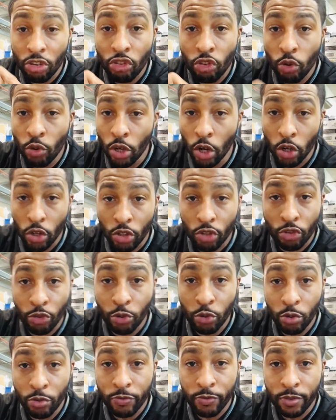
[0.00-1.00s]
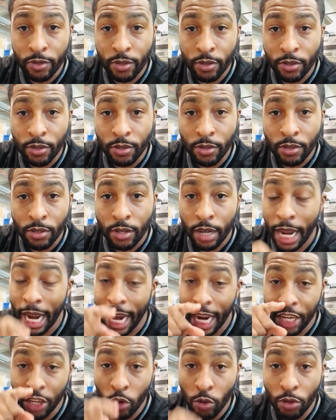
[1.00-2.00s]
you know the truth
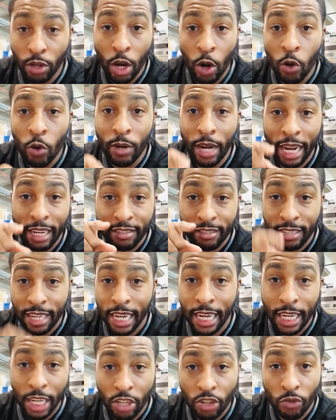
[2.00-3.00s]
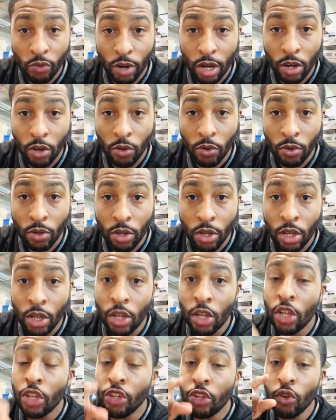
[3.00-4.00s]
and you know that sin is wrong,
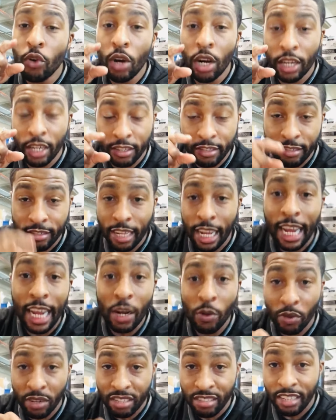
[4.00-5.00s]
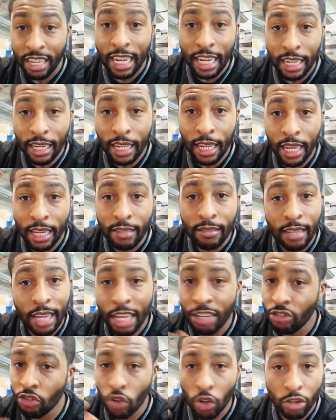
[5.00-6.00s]
you understand what sin is,
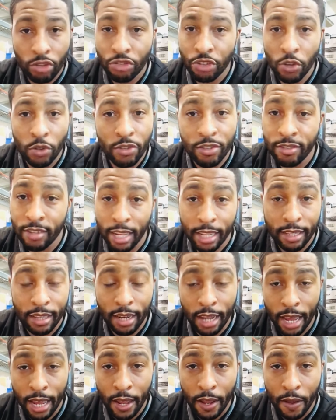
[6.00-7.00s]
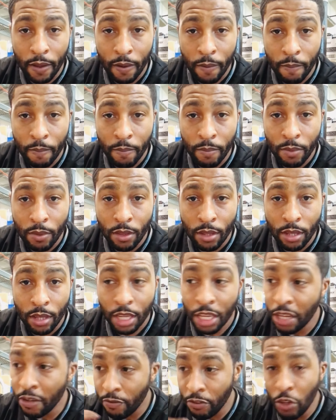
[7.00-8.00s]
it's no excuses after that.
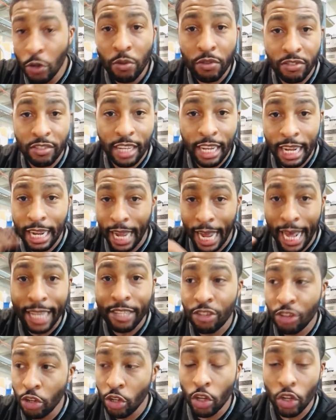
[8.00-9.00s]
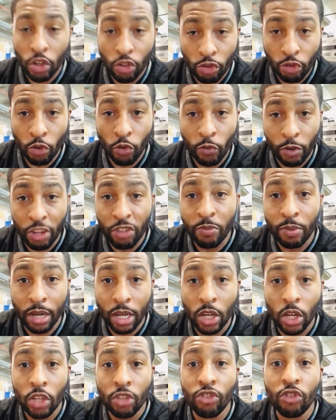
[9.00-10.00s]
If you sin after you know the truth, it's
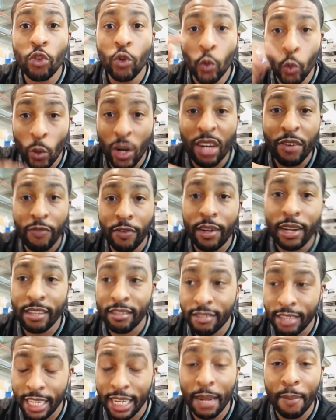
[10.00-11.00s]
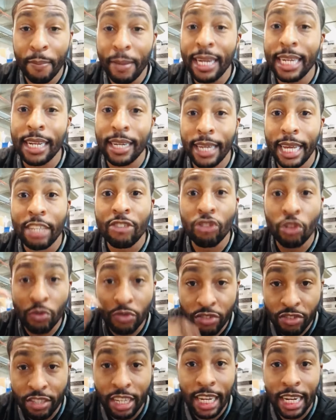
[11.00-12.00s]
because you willfully sinning, meaning that you
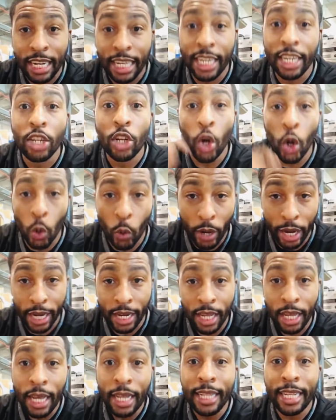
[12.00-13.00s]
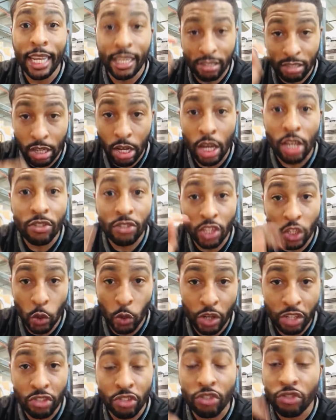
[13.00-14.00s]
sinning knowing there's
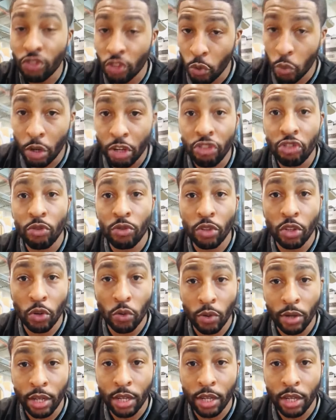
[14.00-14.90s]
consequences to what you're doing.